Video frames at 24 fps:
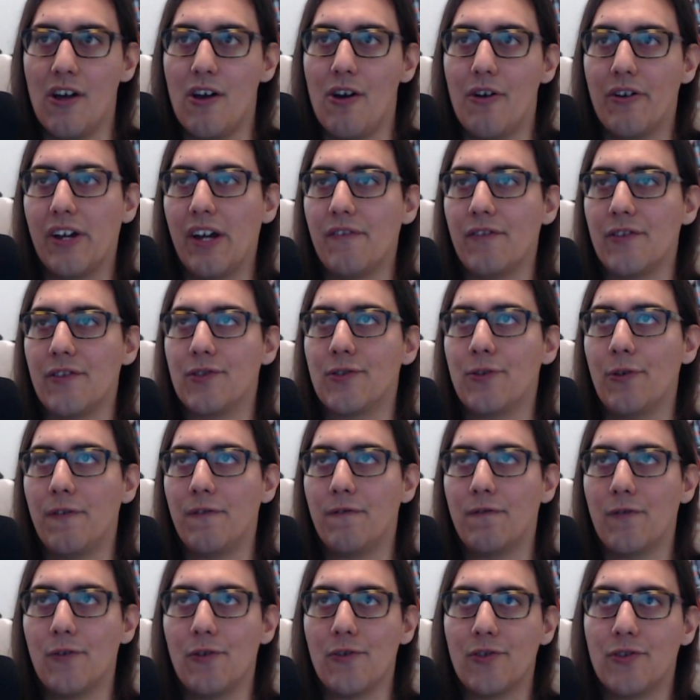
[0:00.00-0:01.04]
Okay, if you're starting
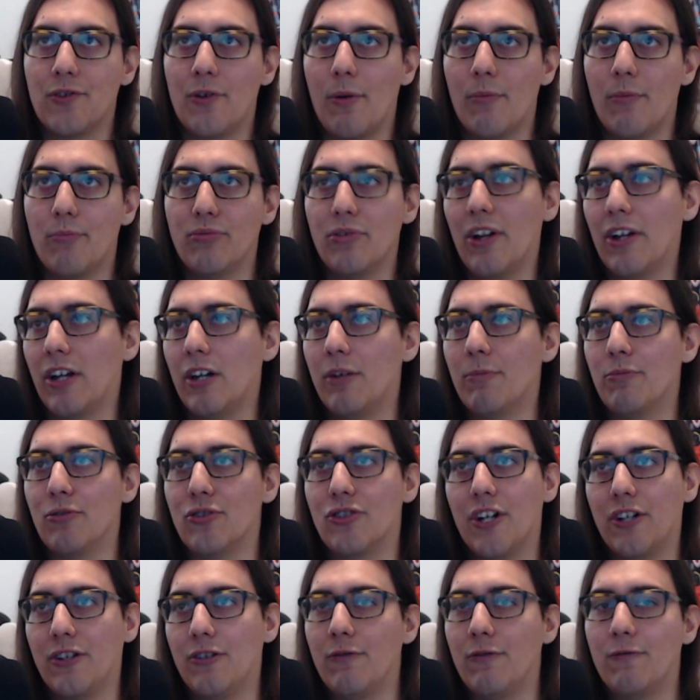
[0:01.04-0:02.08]
first, probably going to
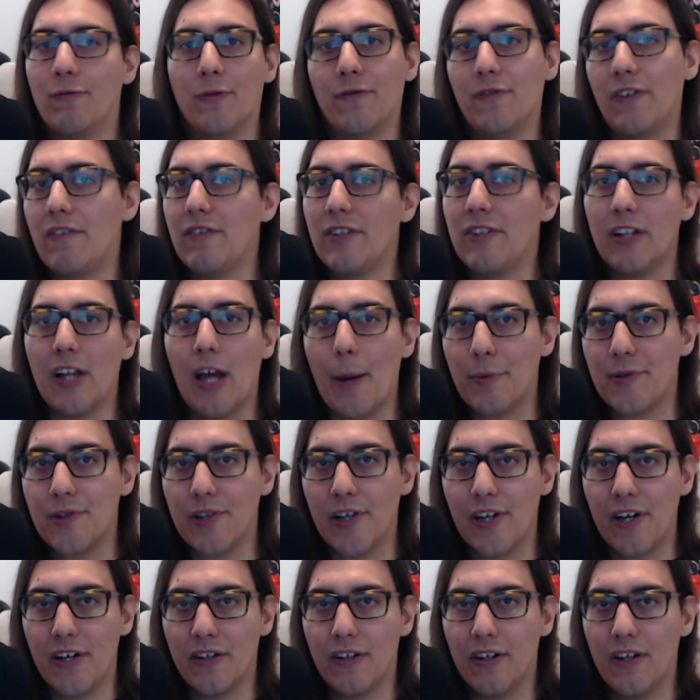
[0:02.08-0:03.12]
project you for 50 laps
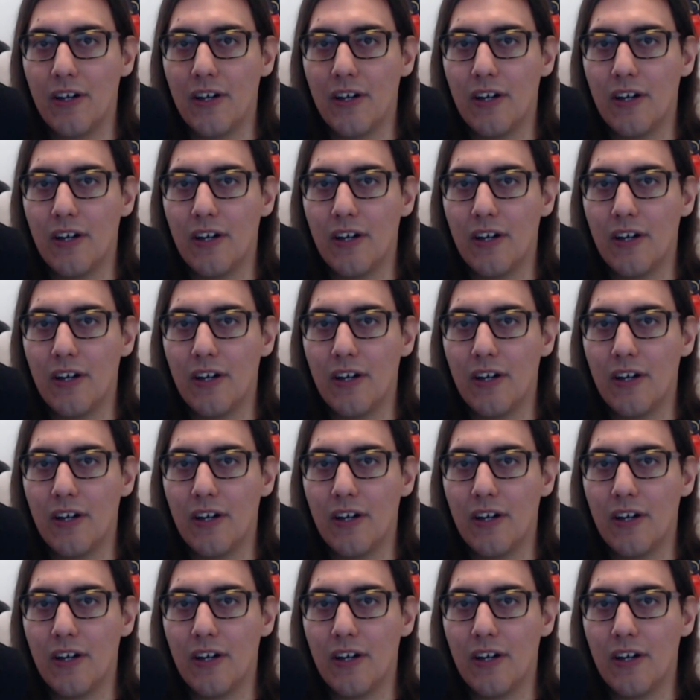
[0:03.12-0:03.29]
led.